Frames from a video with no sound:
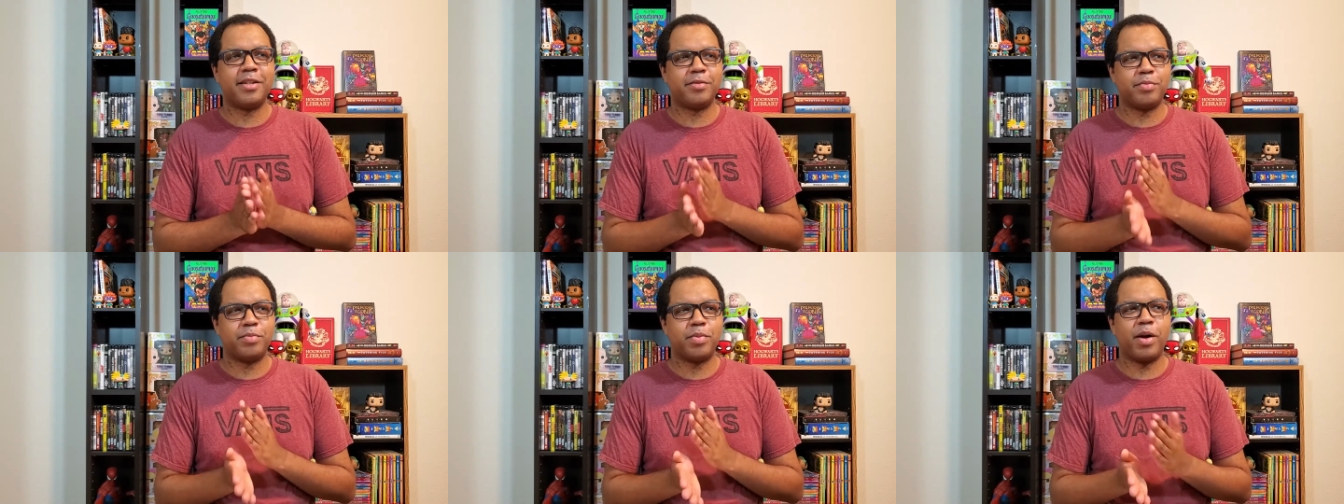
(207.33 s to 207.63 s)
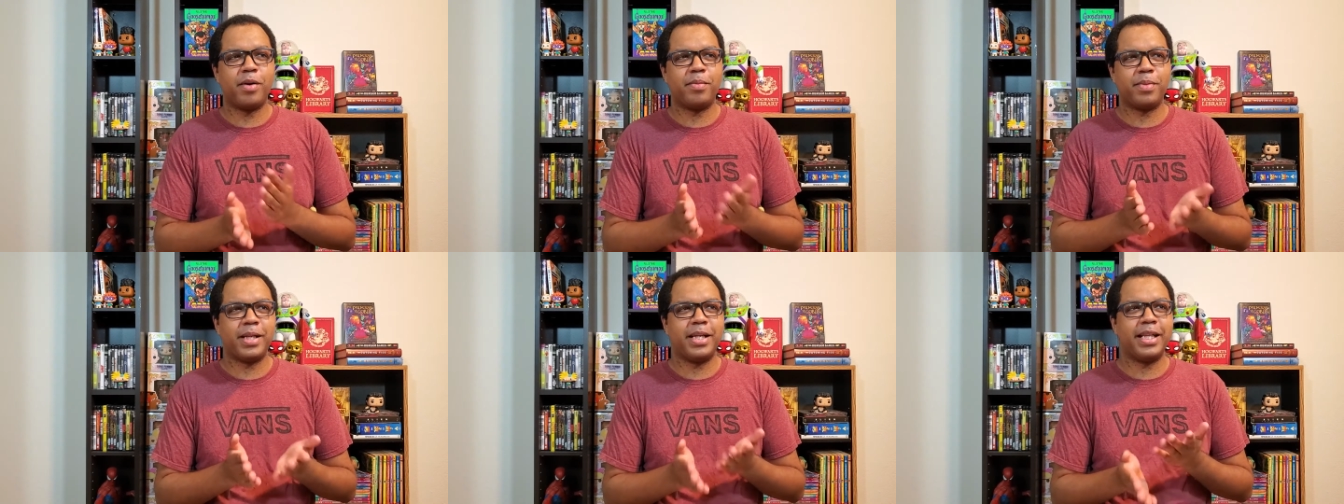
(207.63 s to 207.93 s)
I was
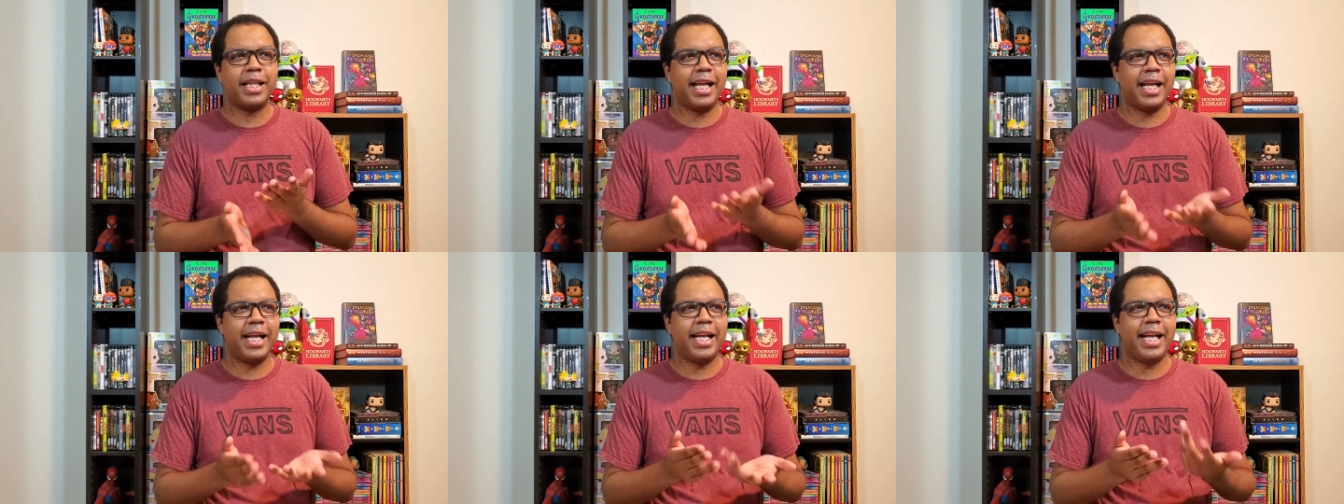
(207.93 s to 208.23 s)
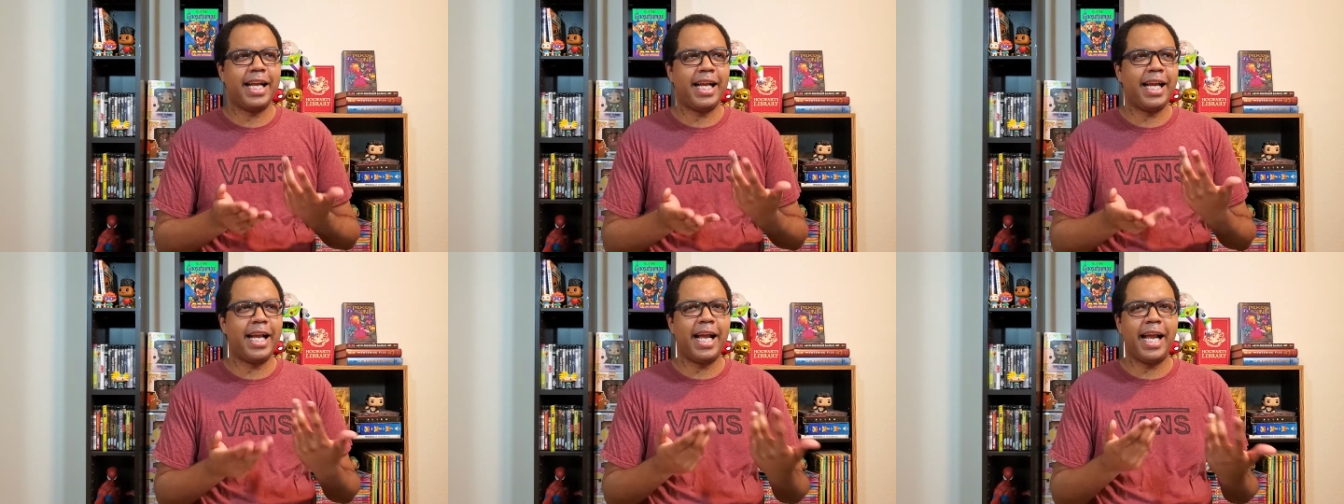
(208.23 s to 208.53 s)
probably
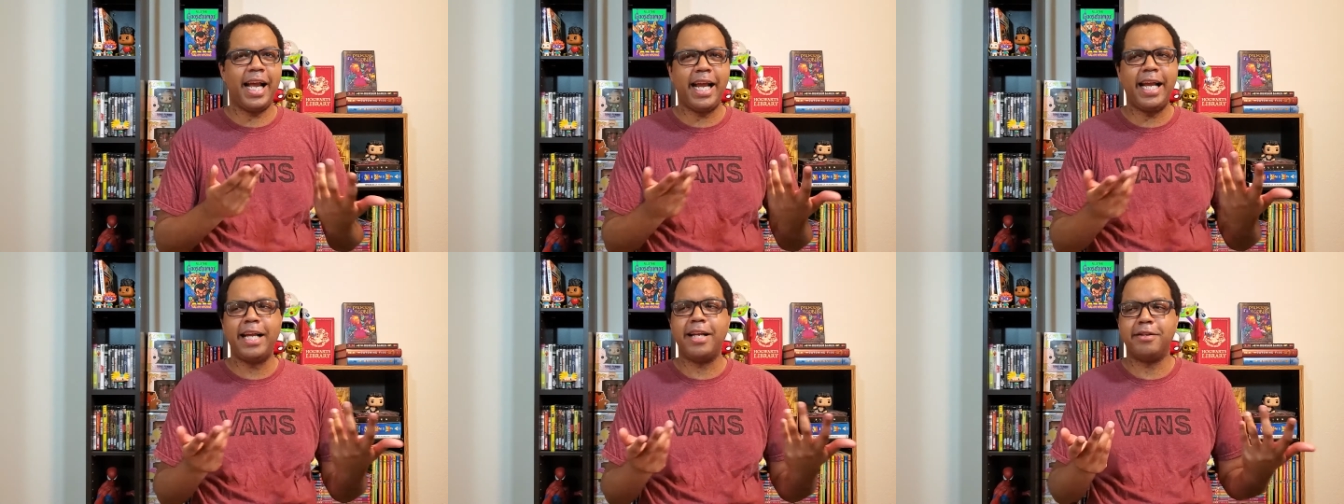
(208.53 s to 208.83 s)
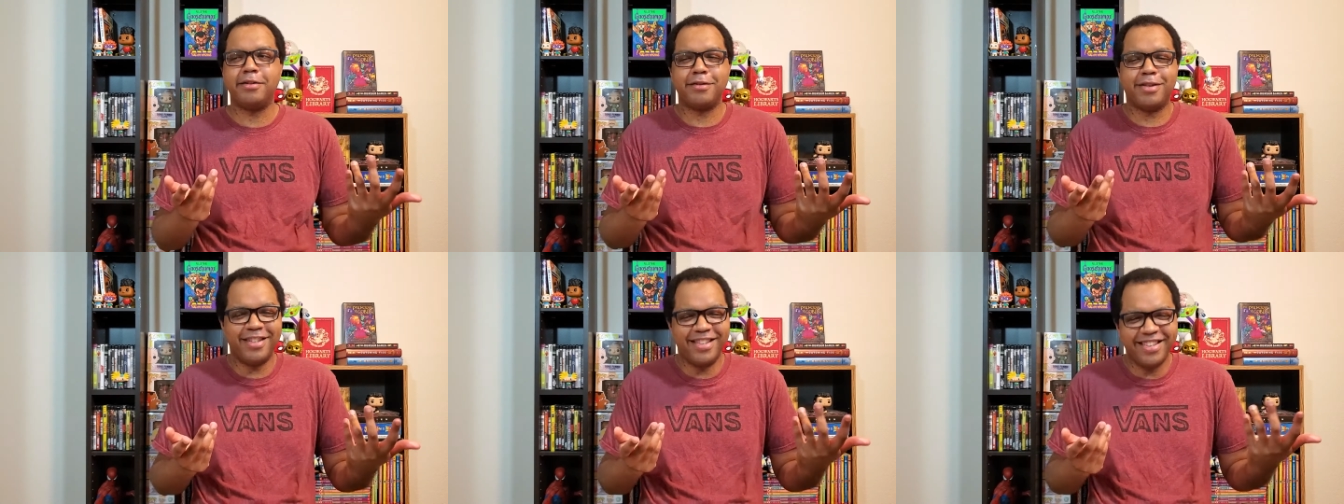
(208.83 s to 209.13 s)
like
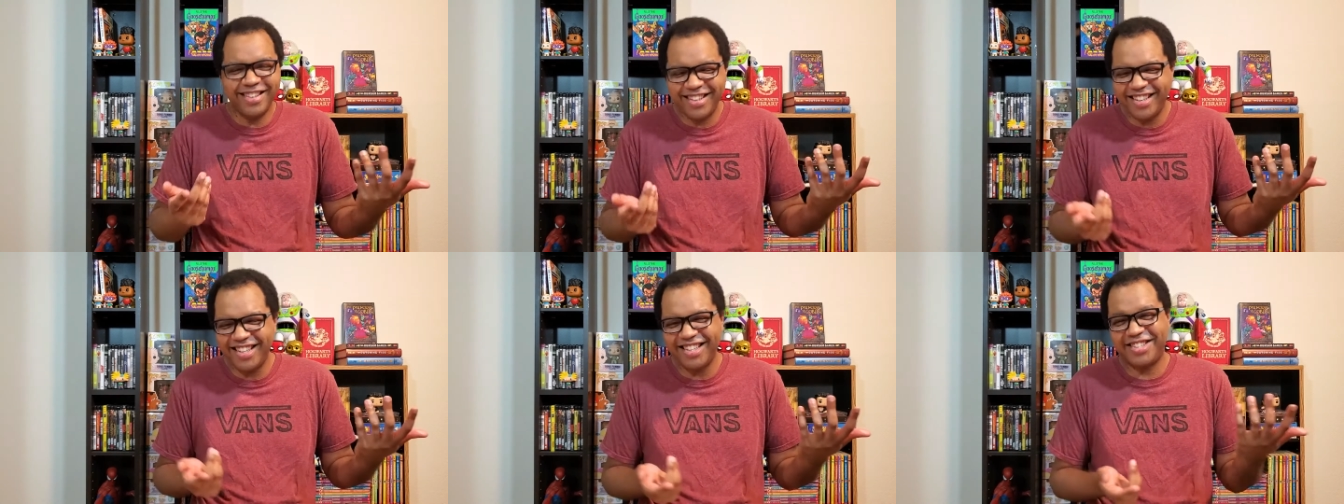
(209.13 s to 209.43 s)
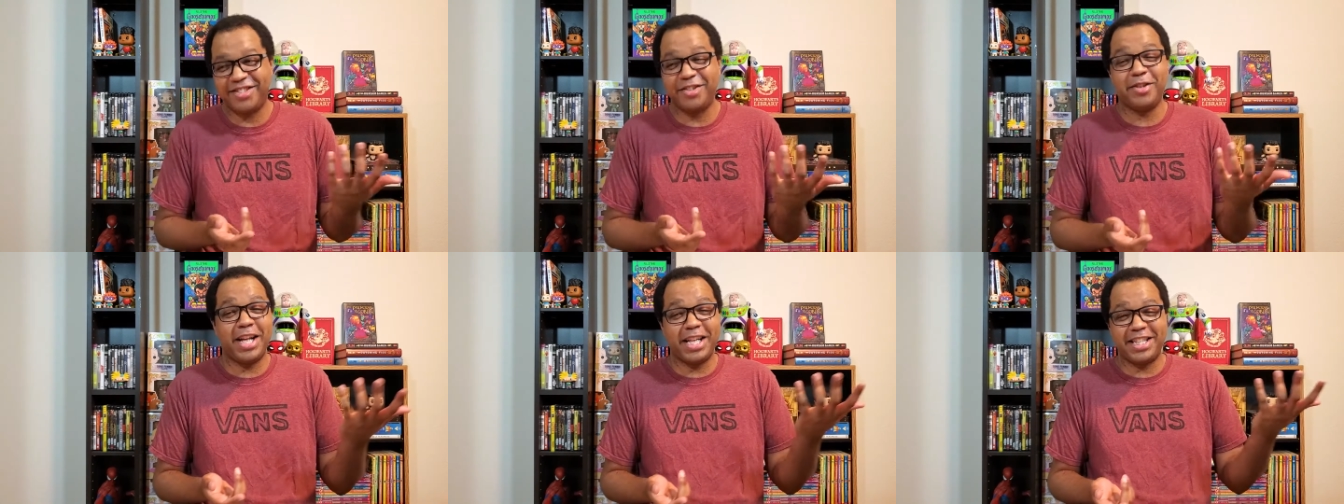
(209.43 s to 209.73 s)
8,
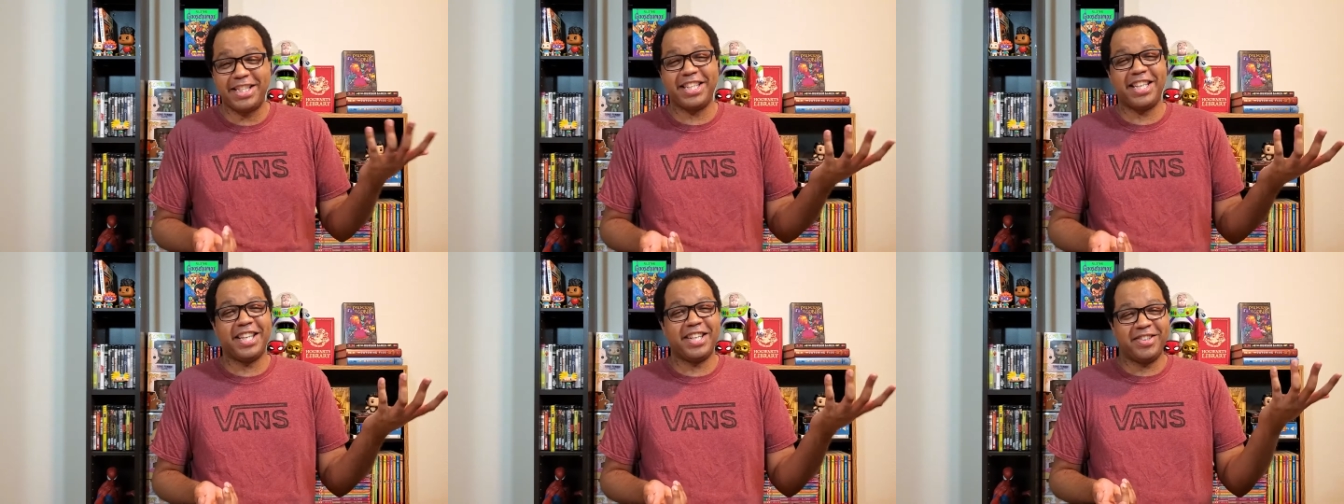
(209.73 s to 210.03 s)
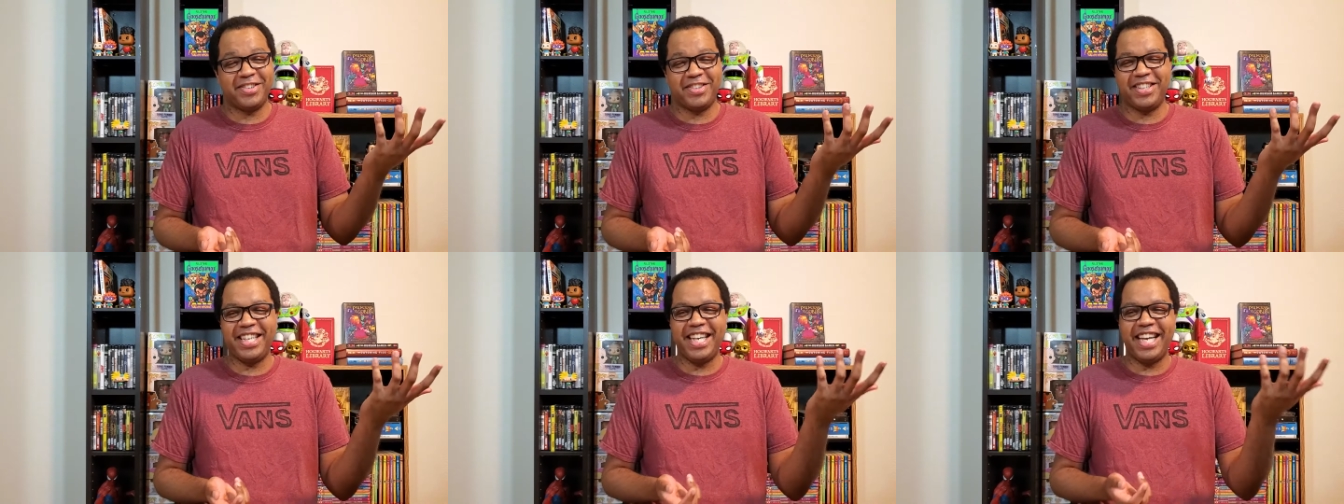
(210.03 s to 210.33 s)
so that's a
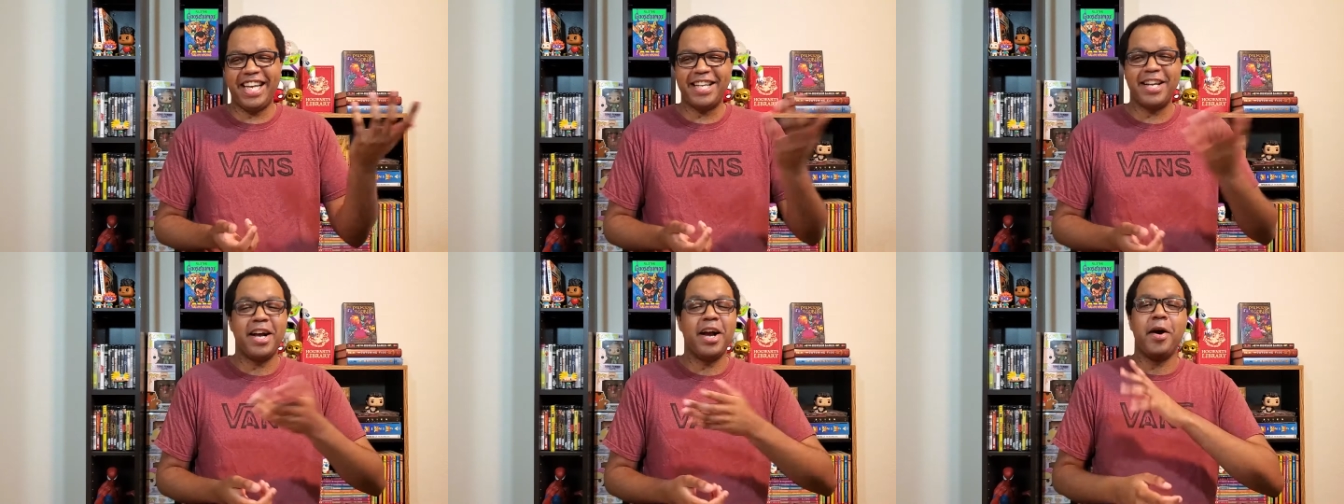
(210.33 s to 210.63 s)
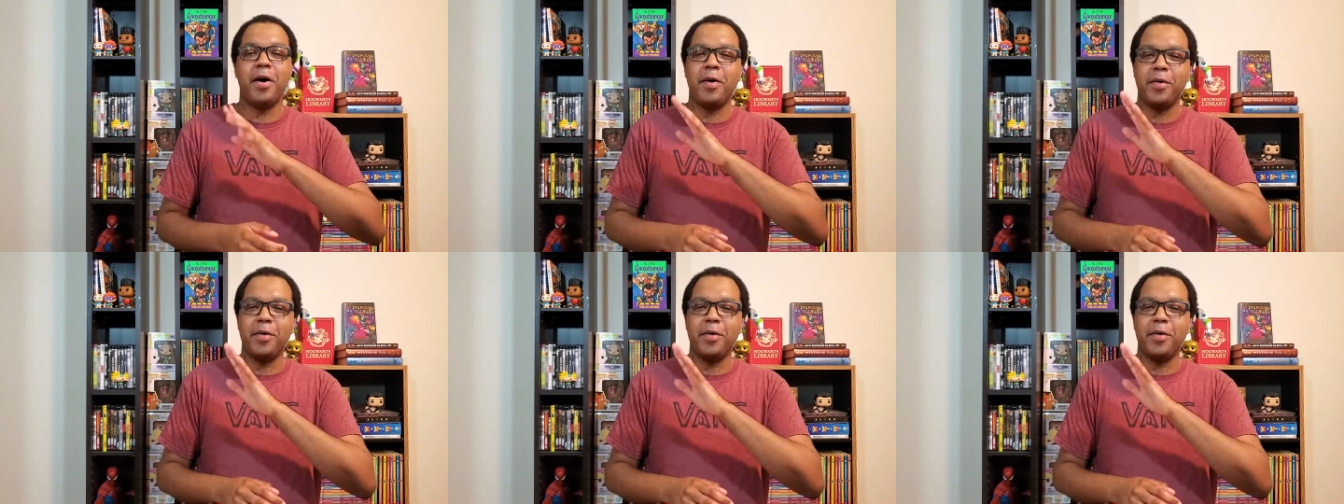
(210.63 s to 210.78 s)
little kid.